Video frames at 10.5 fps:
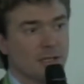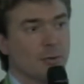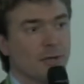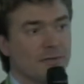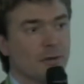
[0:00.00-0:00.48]

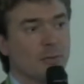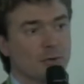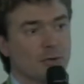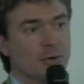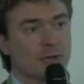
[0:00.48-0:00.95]
to have
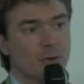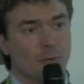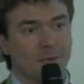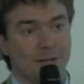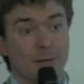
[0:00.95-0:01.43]
open source
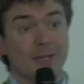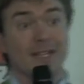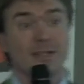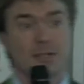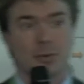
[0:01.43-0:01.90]
groupware
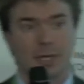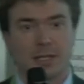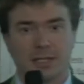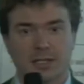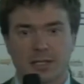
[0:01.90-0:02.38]

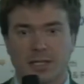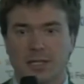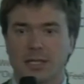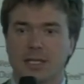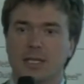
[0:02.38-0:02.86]
integrated
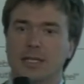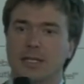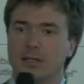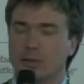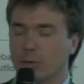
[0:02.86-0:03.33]

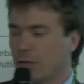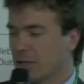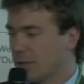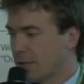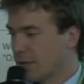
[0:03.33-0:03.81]
into your
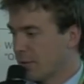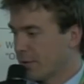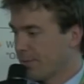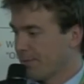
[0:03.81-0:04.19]
architecture.